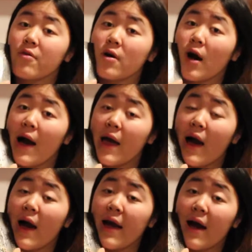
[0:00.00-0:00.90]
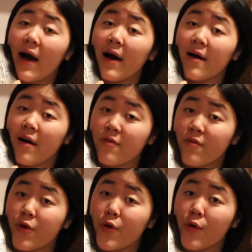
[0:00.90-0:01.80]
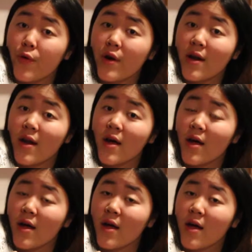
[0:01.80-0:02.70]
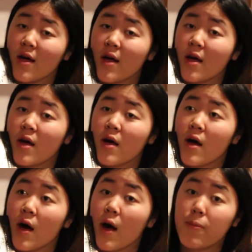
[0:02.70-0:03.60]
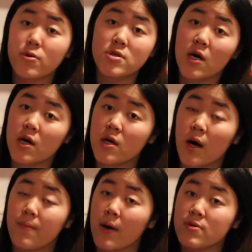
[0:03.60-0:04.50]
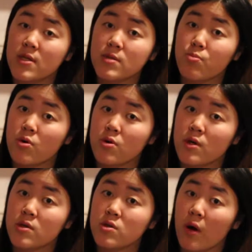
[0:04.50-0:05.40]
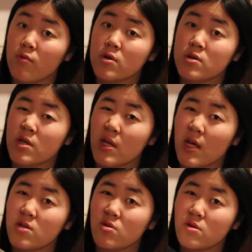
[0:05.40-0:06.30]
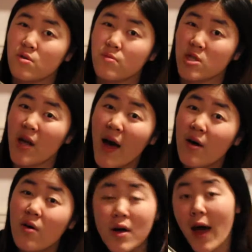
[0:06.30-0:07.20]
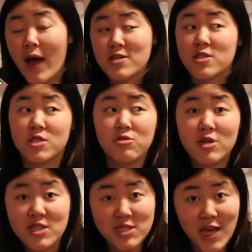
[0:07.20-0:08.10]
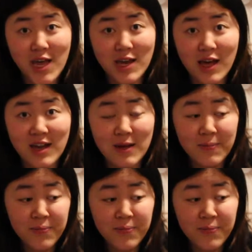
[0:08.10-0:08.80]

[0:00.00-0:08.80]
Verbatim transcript: will I, I have recorded a book talk about this book, so I won't get into it too much now. I can just quickly say that